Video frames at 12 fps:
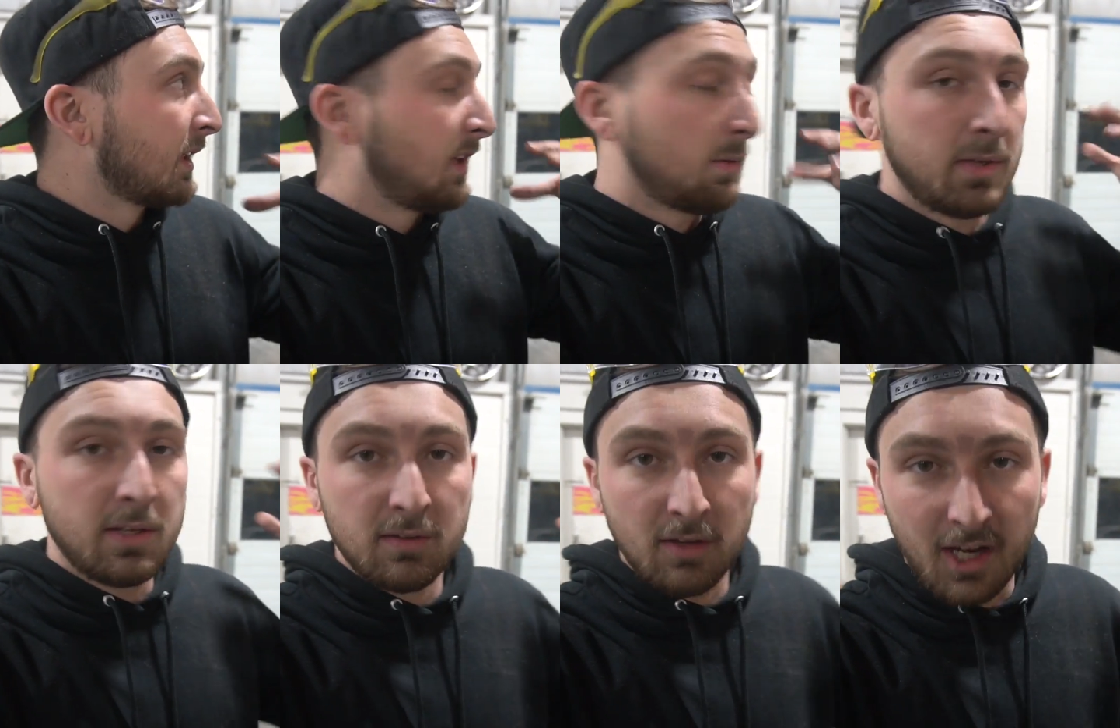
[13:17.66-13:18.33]
then
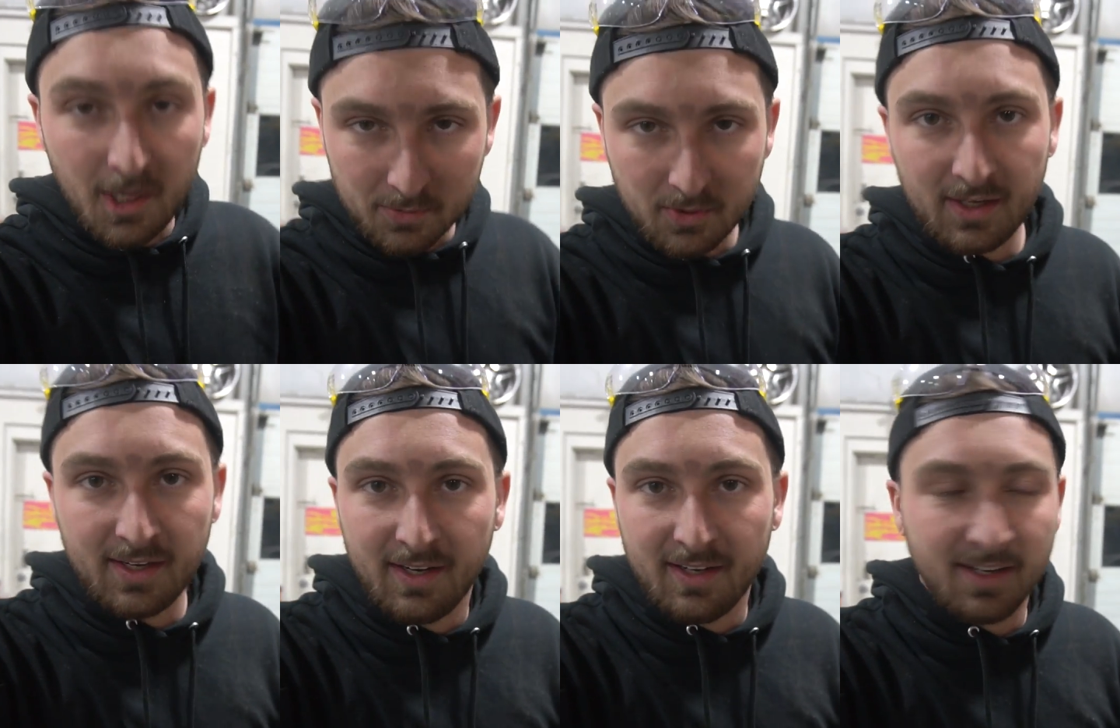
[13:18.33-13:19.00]
we
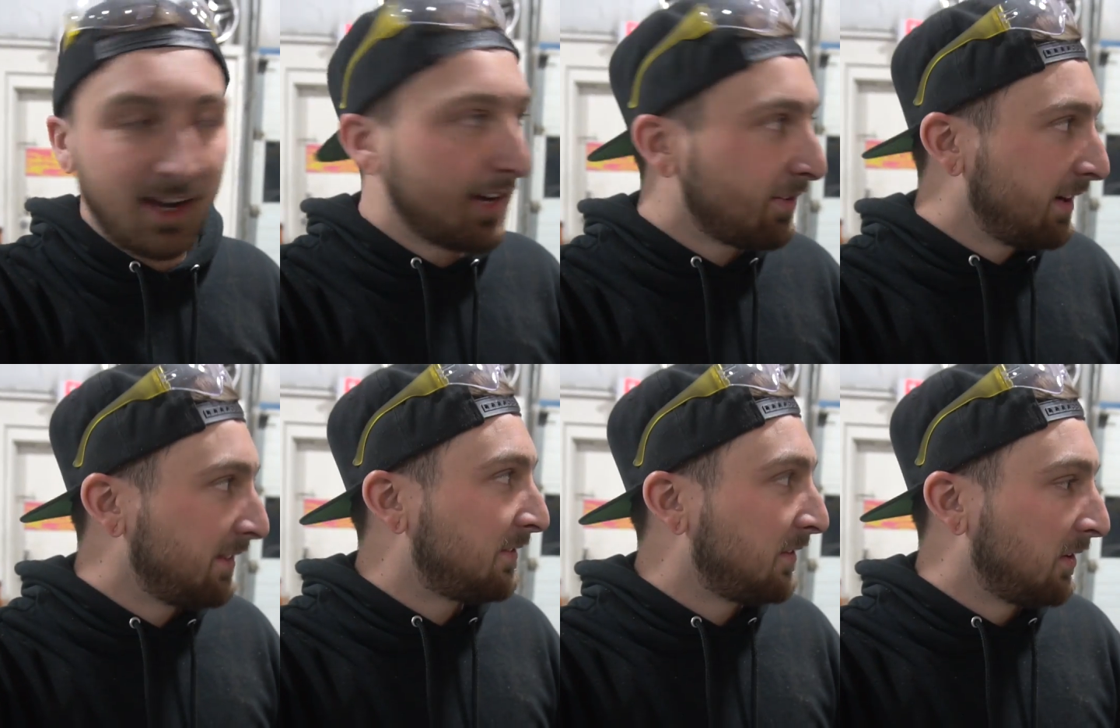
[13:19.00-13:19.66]
upgraded it, got it
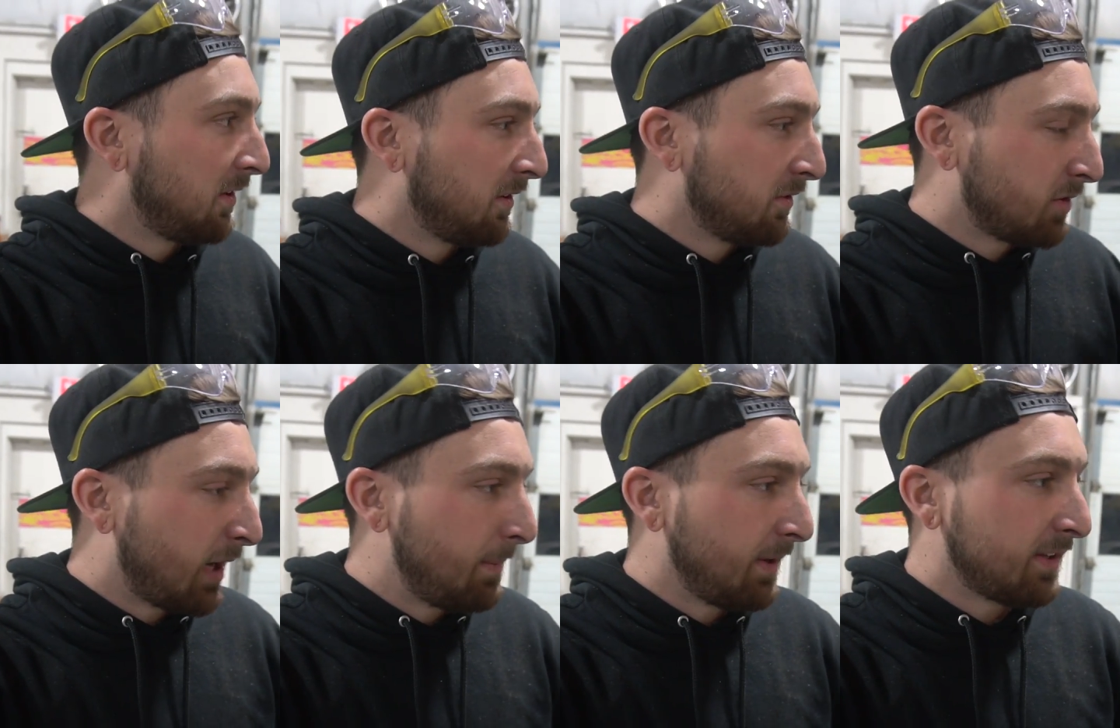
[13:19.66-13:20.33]
ready for
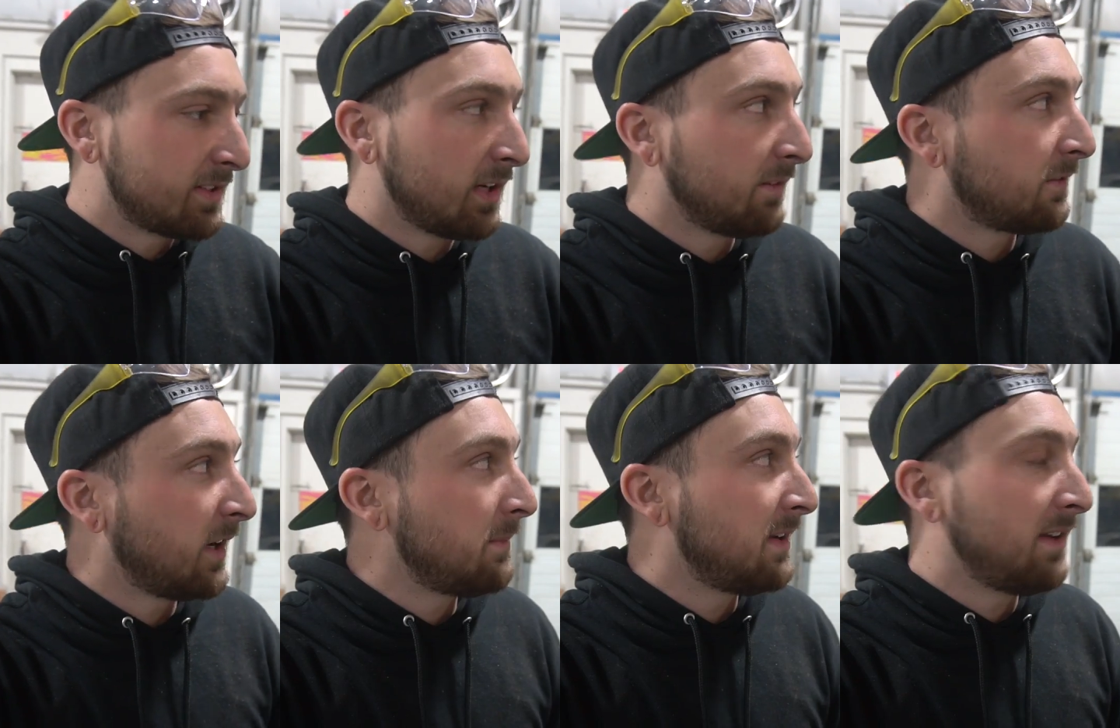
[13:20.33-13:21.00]
dropping in the
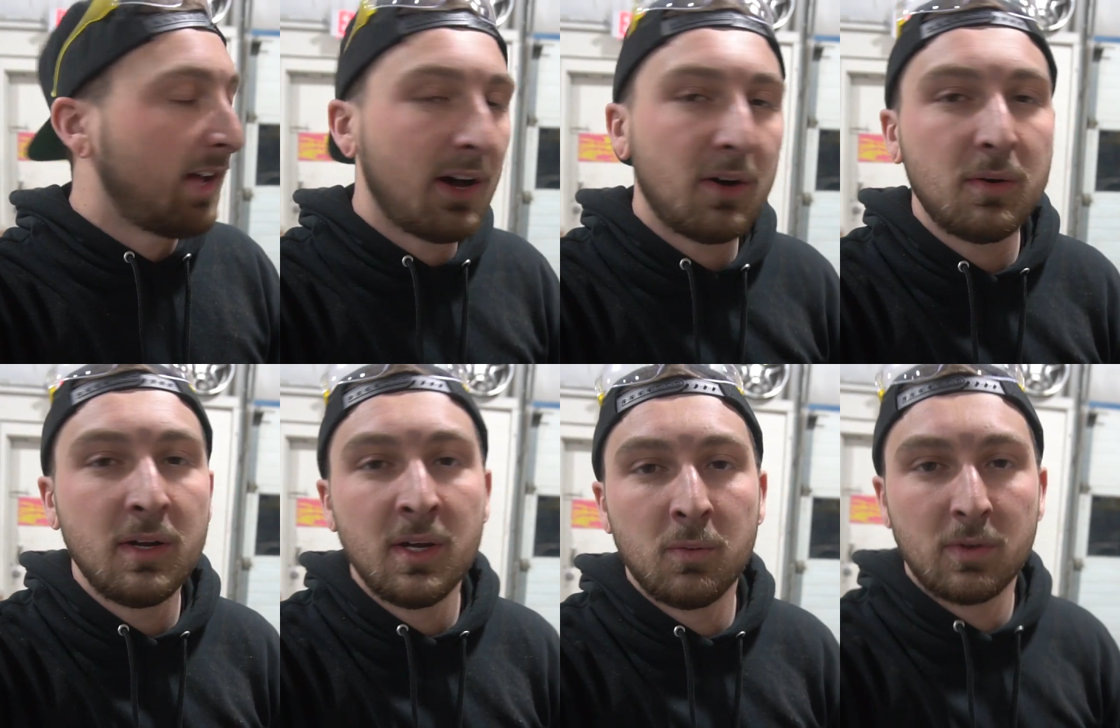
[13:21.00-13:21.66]
subframe, and
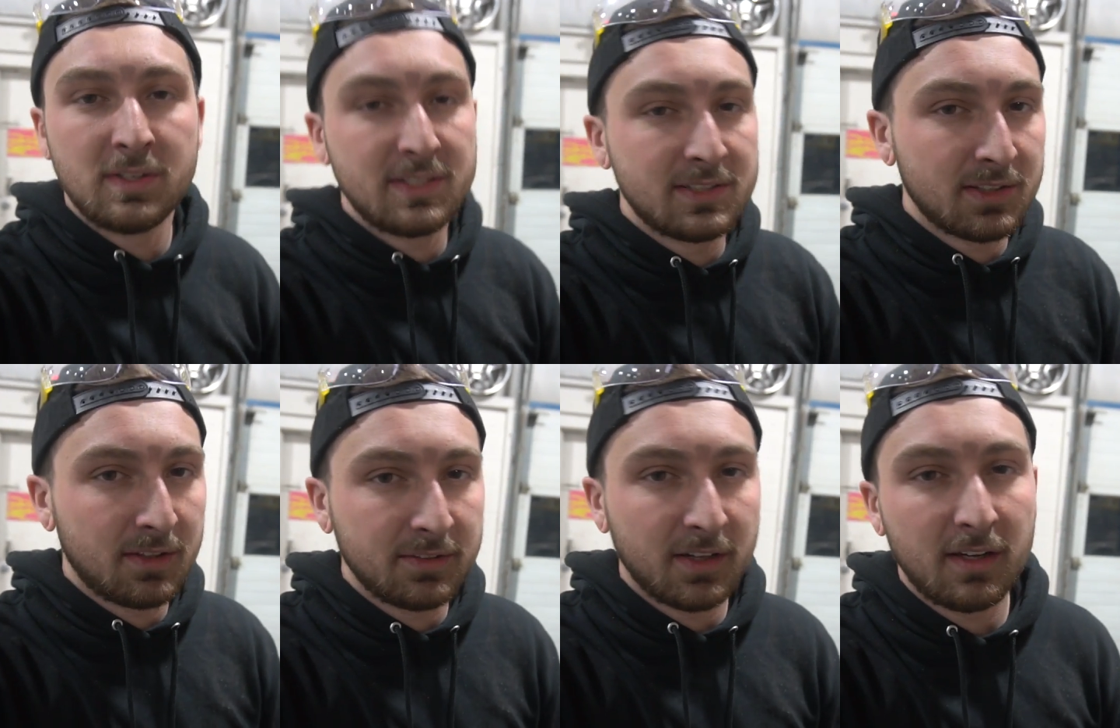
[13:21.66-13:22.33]
now once it's
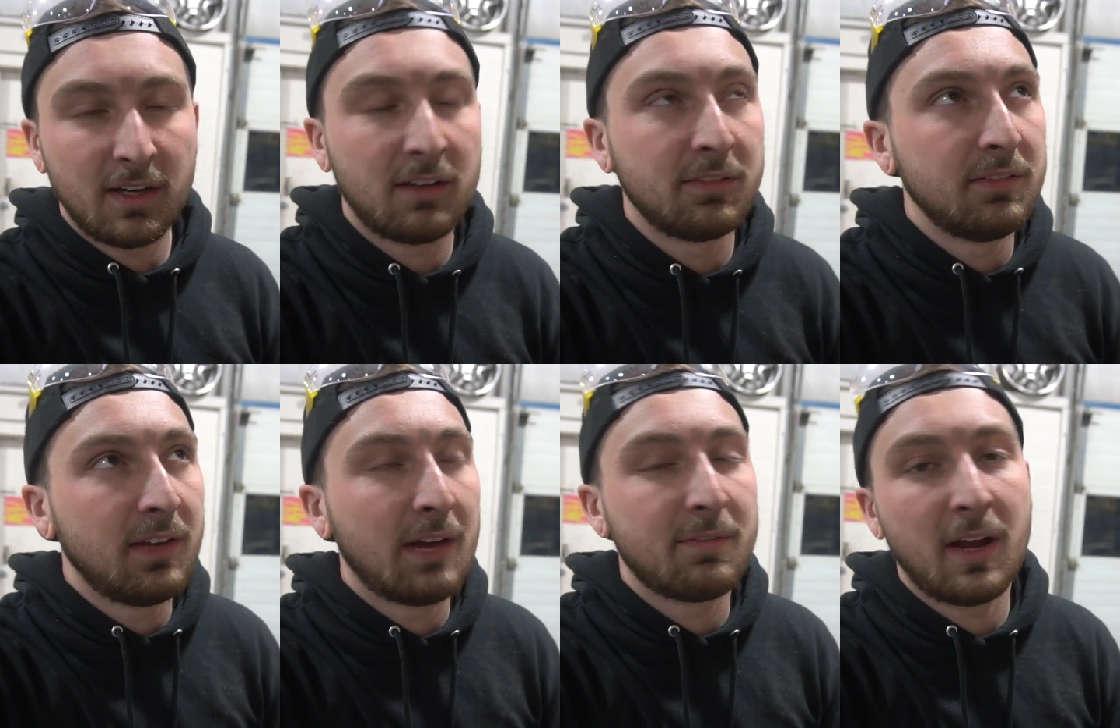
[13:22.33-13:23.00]
all done, I'll
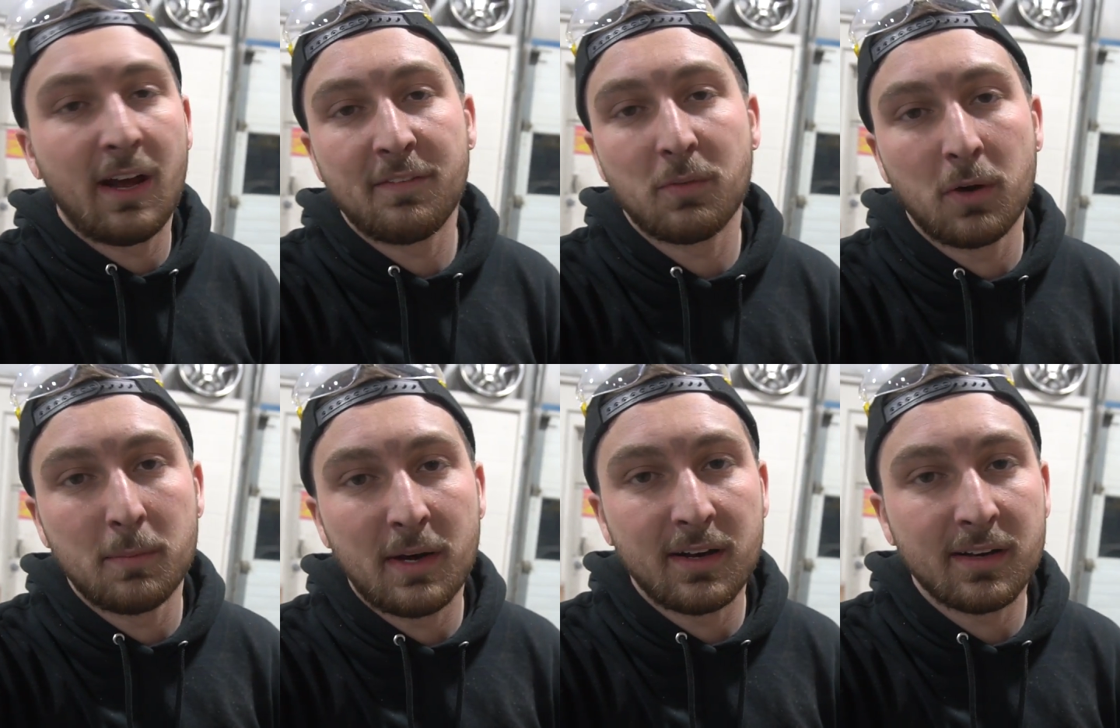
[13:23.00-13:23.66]
never have to worry
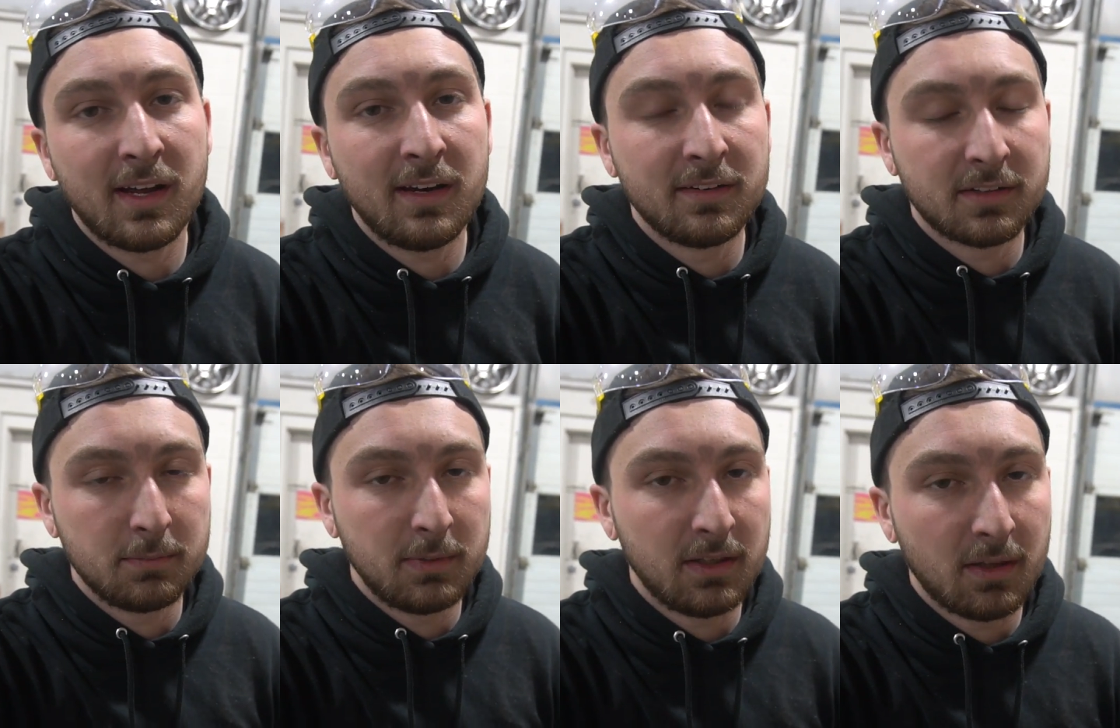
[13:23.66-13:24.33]
about it again. It's
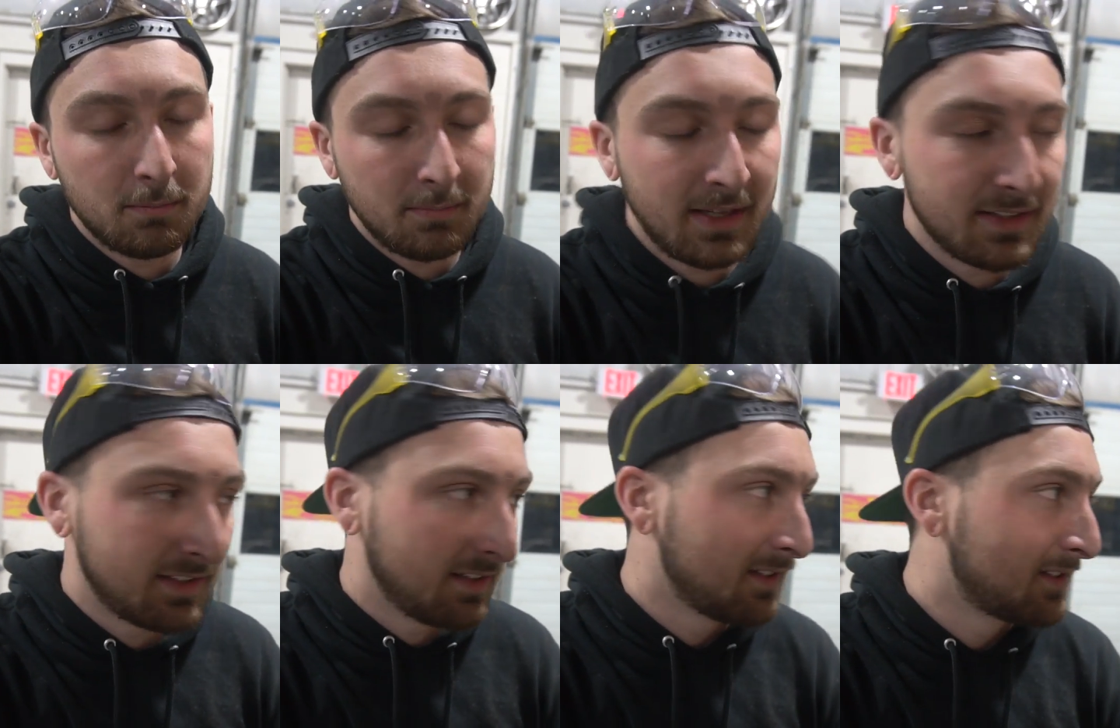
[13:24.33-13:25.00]
gonna be
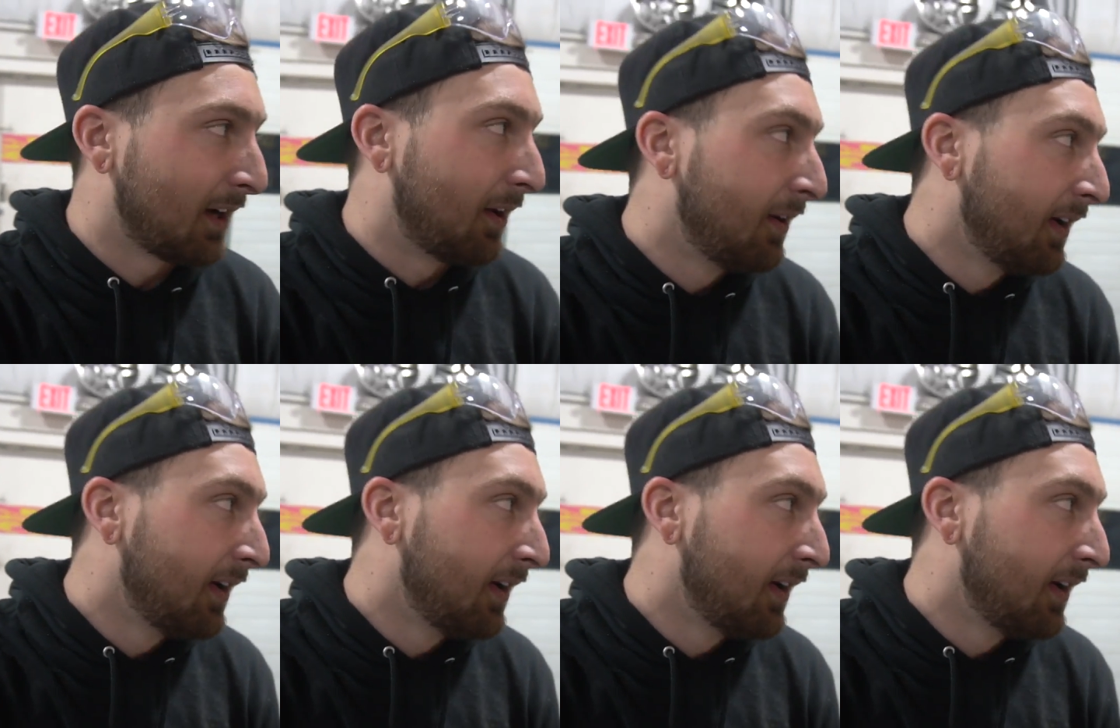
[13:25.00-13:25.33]
amazing. So